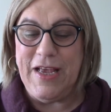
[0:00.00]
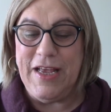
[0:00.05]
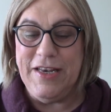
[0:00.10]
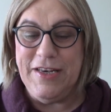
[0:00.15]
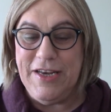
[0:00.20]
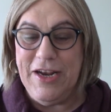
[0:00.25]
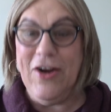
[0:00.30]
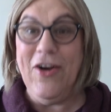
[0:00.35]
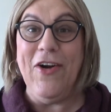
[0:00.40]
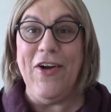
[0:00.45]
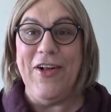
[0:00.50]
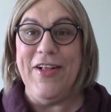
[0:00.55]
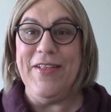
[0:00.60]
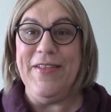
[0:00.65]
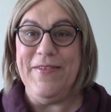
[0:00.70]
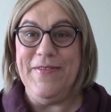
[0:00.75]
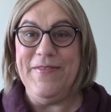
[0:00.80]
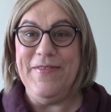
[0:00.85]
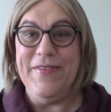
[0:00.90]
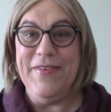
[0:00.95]
Daryl
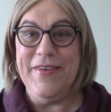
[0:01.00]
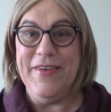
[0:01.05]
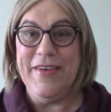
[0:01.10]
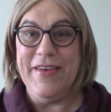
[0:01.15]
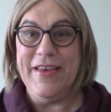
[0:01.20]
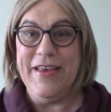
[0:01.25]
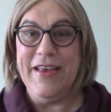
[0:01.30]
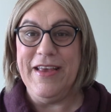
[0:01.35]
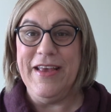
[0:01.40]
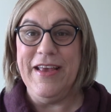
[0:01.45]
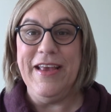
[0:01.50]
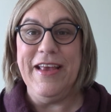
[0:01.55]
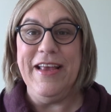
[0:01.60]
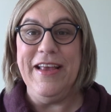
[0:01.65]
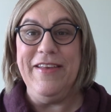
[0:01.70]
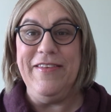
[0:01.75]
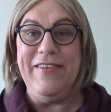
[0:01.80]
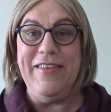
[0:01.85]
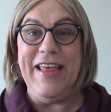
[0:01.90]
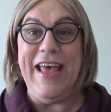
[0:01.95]

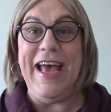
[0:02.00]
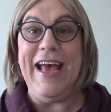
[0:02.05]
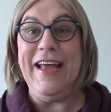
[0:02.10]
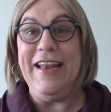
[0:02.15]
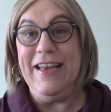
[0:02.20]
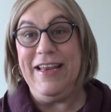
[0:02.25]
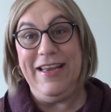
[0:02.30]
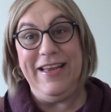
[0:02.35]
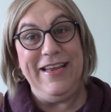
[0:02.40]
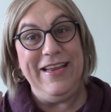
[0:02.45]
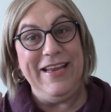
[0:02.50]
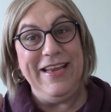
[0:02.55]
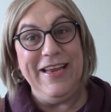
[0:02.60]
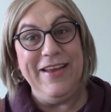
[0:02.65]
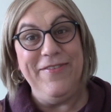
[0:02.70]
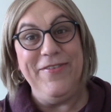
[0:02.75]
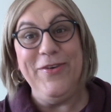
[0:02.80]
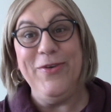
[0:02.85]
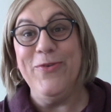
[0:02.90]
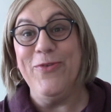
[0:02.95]
is that
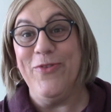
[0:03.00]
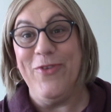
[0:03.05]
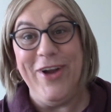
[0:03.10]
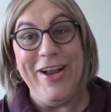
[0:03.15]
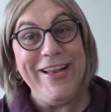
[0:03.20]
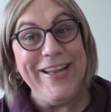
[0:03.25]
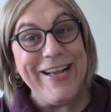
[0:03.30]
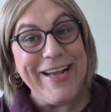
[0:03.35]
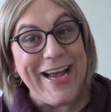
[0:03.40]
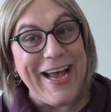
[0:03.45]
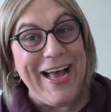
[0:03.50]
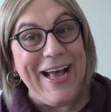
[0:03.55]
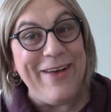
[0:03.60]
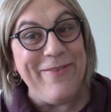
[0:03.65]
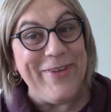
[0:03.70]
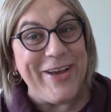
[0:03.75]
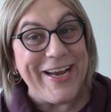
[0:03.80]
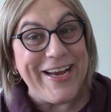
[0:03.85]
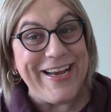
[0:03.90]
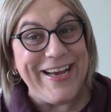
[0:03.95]
if you read the
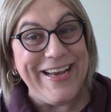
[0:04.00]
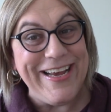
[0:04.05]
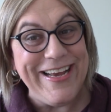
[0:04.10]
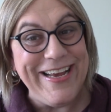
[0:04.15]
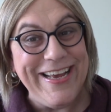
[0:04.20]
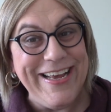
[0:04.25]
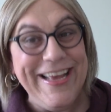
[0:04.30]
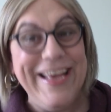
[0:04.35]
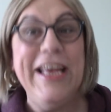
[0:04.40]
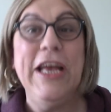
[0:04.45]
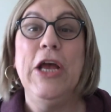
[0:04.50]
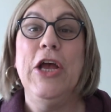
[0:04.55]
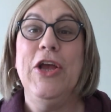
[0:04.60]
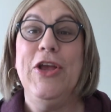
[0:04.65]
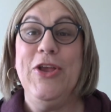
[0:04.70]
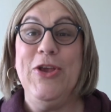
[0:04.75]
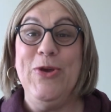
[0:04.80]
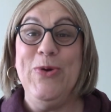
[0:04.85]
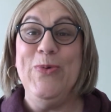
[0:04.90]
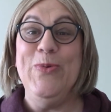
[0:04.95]
comic,
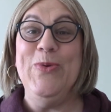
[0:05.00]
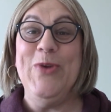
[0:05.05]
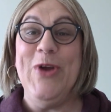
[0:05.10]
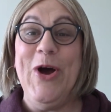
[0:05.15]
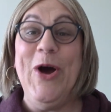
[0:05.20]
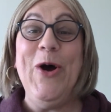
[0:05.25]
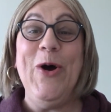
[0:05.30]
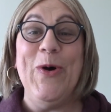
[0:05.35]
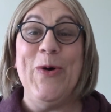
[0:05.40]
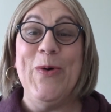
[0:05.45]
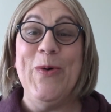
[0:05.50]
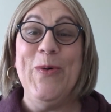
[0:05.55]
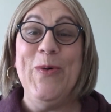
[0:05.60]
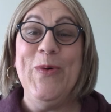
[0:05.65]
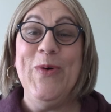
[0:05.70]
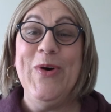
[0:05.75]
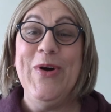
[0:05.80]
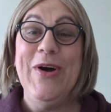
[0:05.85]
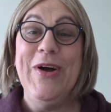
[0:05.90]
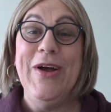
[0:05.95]
you know
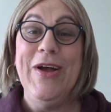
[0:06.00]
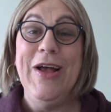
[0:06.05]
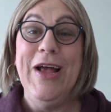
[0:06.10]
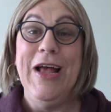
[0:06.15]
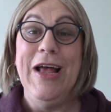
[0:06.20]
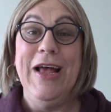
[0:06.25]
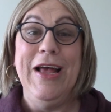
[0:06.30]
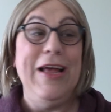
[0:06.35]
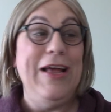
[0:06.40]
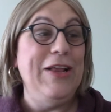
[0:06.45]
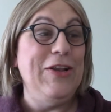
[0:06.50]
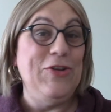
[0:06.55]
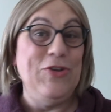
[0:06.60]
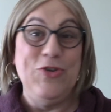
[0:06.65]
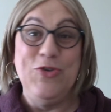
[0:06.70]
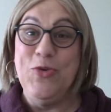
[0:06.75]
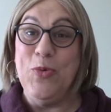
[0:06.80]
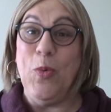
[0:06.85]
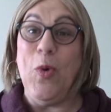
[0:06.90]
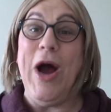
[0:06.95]

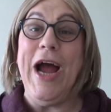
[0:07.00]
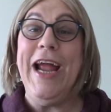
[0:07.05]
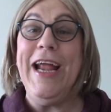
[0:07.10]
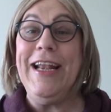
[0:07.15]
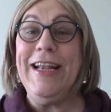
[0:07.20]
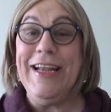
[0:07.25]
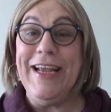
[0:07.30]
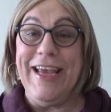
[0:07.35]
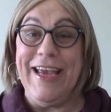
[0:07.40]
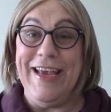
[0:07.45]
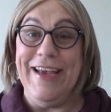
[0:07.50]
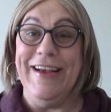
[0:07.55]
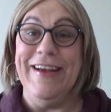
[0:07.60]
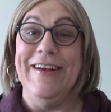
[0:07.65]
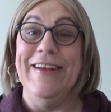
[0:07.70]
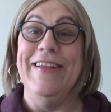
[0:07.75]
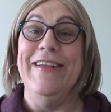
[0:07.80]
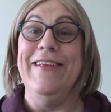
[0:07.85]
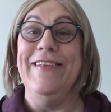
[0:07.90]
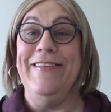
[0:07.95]
Dwight
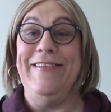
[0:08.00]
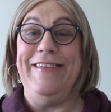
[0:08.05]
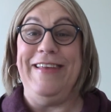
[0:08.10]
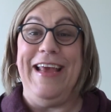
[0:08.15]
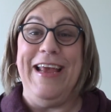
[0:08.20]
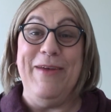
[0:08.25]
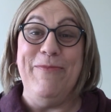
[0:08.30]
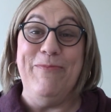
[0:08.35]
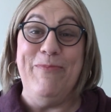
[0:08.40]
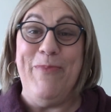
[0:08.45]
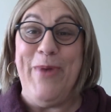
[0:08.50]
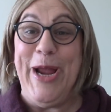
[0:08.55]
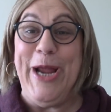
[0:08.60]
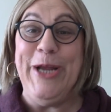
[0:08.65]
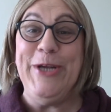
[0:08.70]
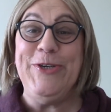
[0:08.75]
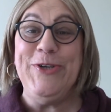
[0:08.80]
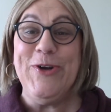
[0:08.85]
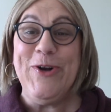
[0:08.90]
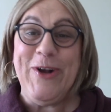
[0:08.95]
kills a
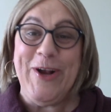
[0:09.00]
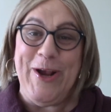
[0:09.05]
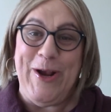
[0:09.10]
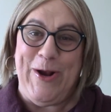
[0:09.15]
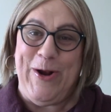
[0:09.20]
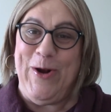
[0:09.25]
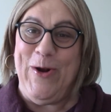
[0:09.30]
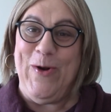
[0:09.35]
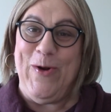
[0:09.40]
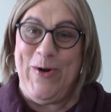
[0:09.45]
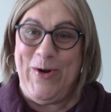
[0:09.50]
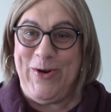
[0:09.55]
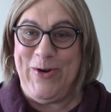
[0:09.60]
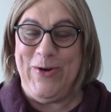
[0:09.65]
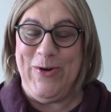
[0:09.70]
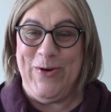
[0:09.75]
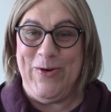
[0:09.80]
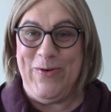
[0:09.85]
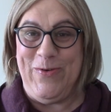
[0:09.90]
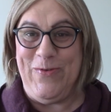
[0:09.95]
major
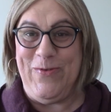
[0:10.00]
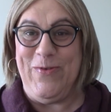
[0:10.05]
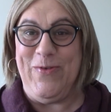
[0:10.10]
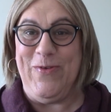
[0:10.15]
character